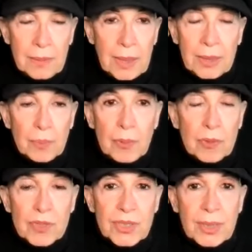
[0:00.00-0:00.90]
an
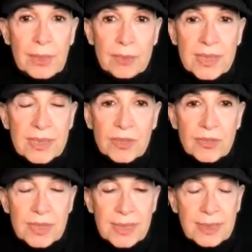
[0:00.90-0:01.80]
approach that i was
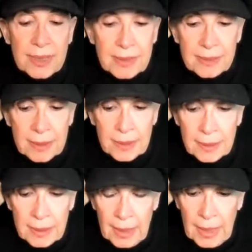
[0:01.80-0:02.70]
interested in
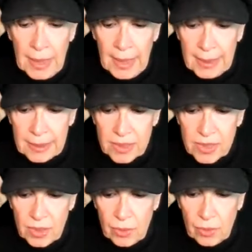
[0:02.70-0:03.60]
and
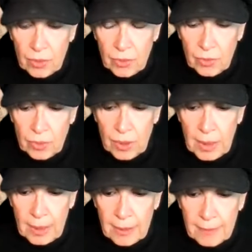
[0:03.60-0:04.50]
so
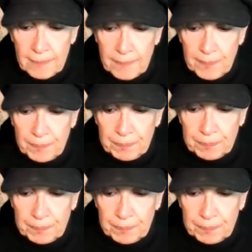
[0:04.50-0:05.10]
um,